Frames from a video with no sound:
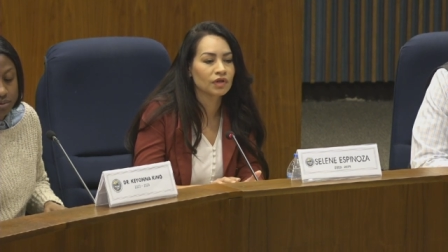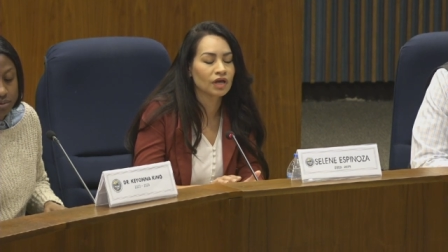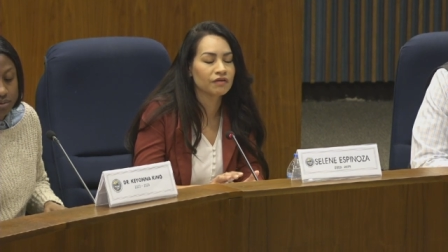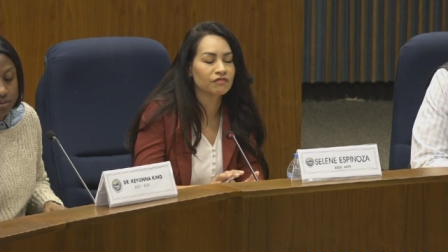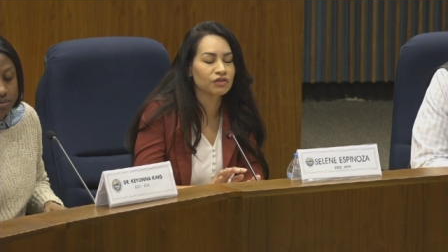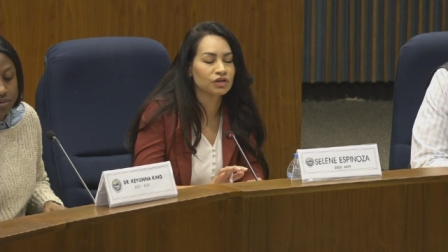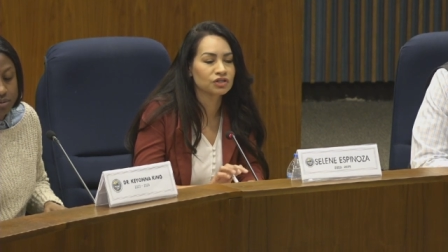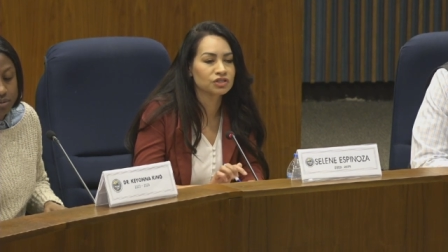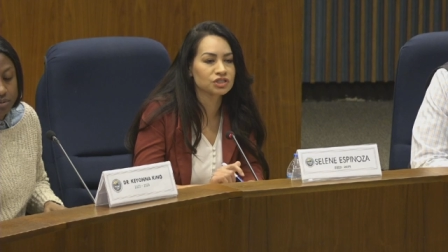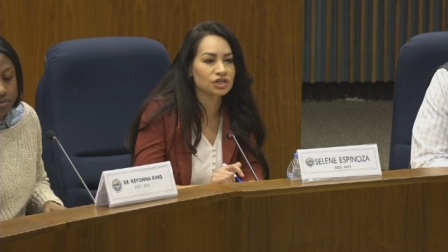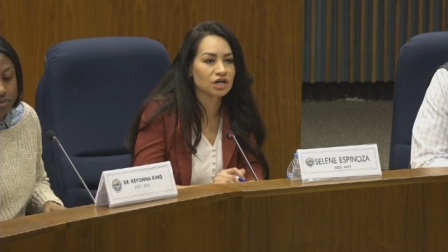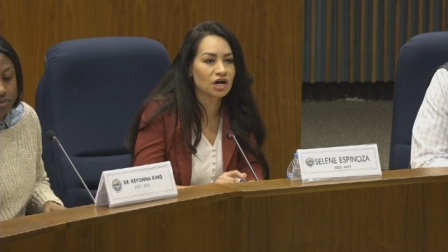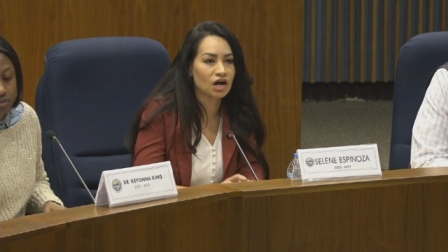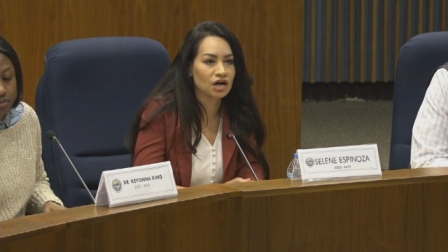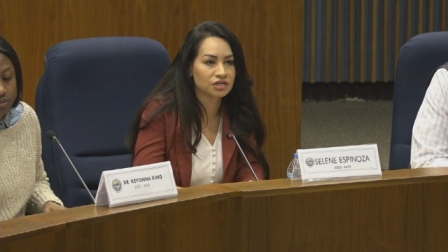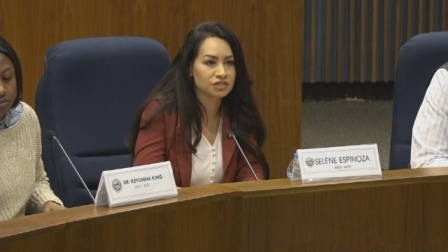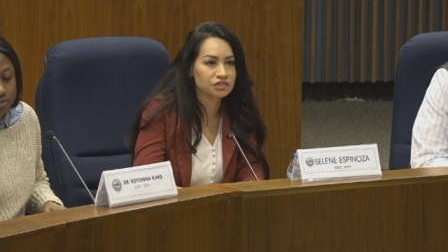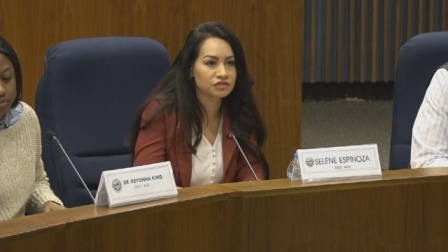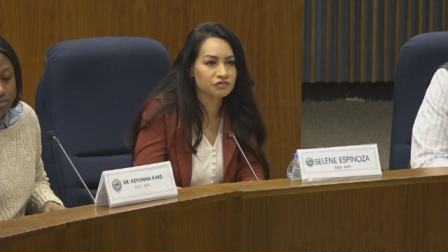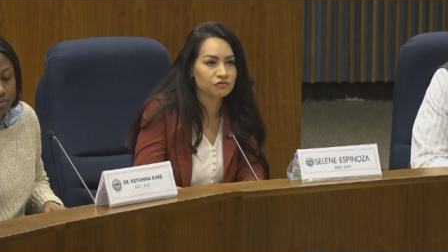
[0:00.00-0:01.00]
if there's a
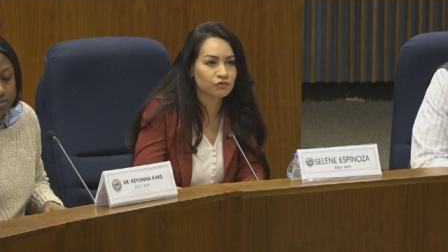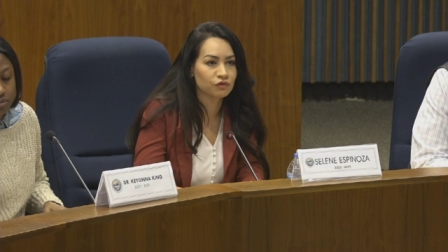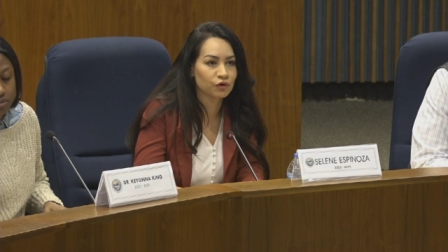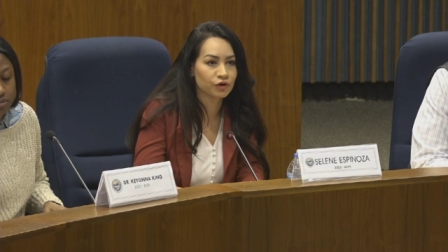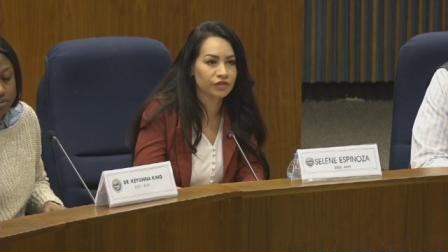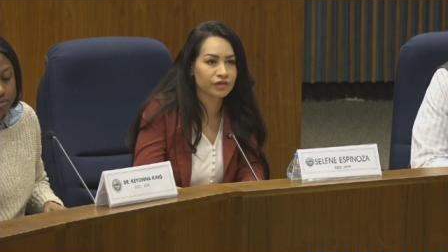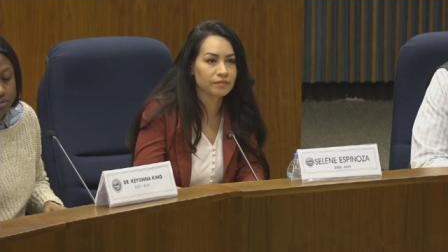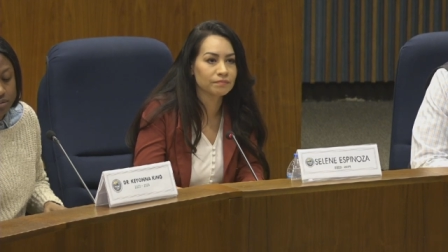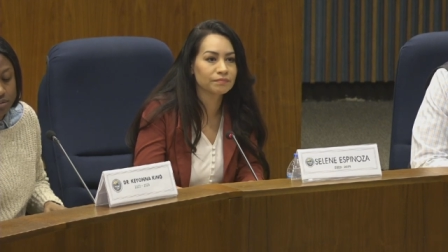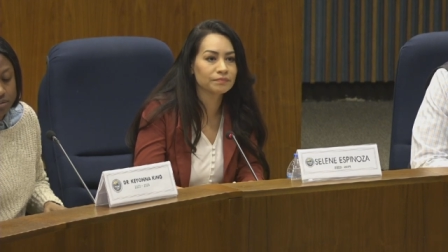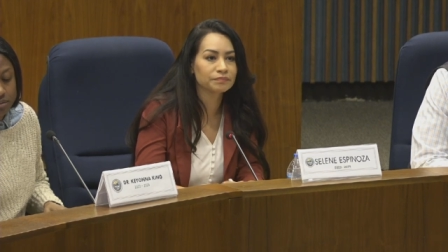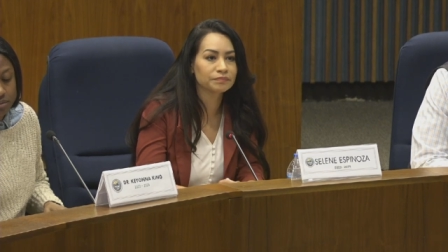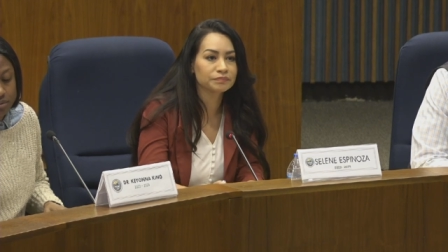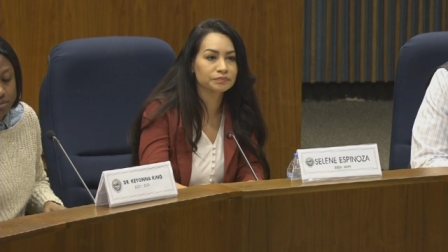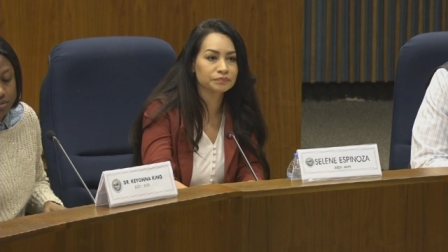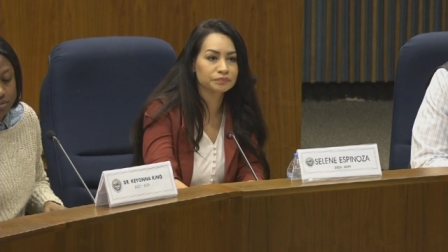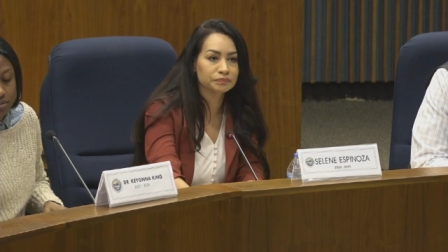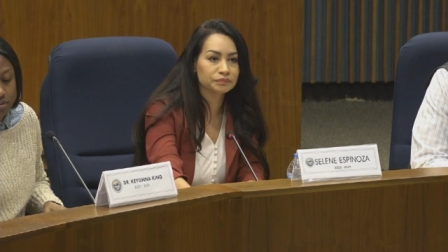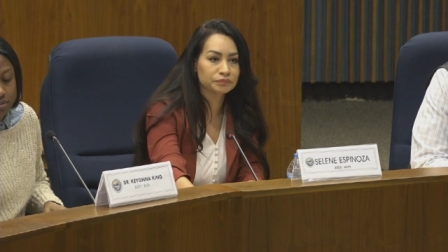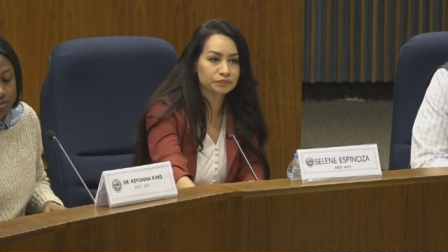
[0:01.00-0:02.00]
cost for
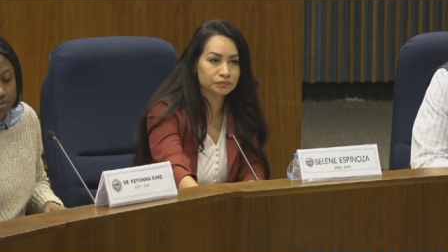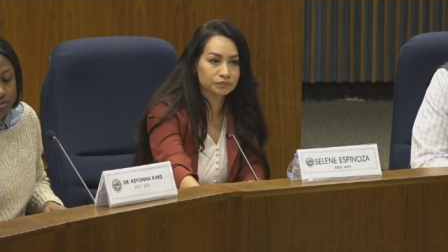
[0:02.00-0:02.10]
them.